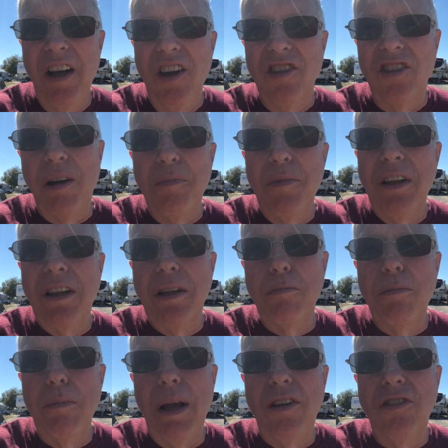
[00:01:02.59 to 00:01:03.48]
Something
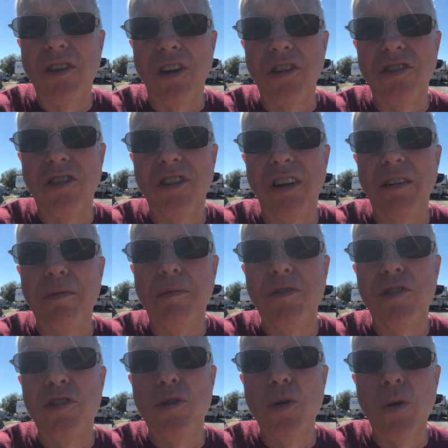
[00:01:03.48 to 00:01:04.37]
that makes us
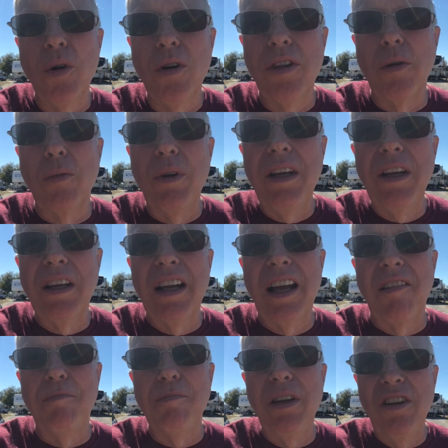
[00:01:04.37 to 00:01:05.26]
sure that we can
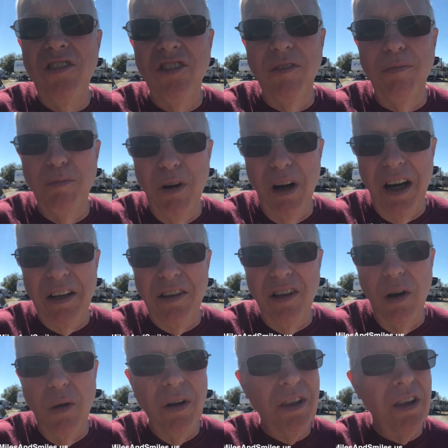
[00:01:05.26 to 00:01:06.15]
have peace of mind
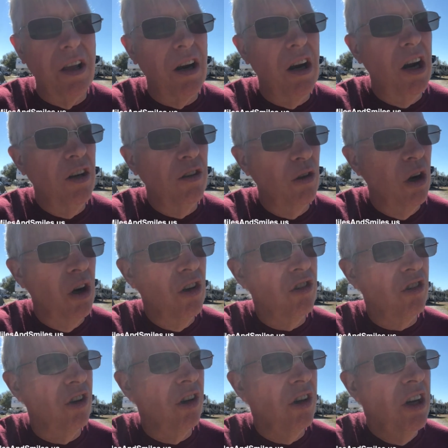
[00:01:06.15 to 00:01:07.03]
knowing that our
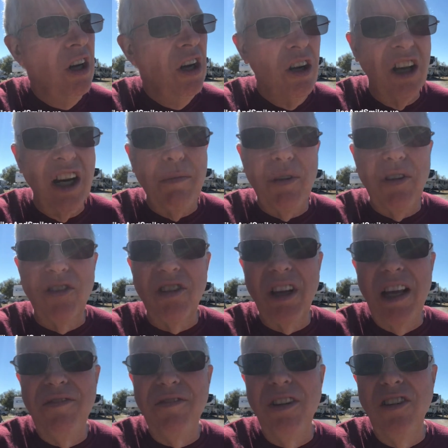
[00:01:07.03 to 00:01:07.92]
dogs are going to be
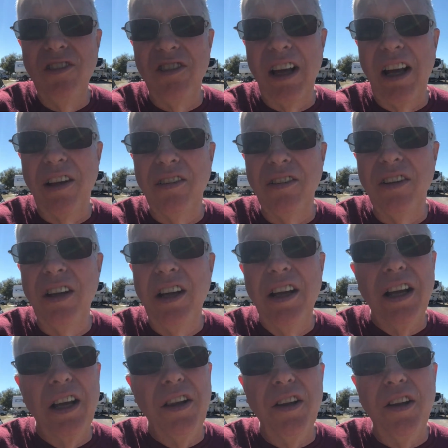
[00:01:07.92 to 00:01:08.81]
safe and sound
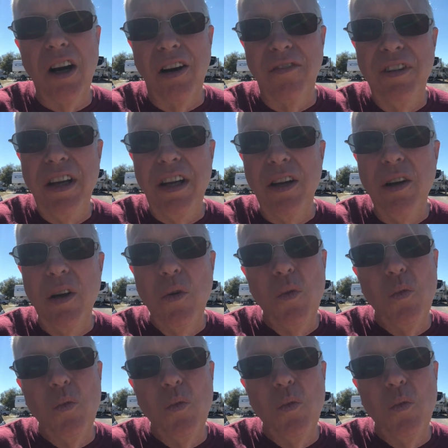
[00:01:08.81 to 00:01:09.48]
in the RV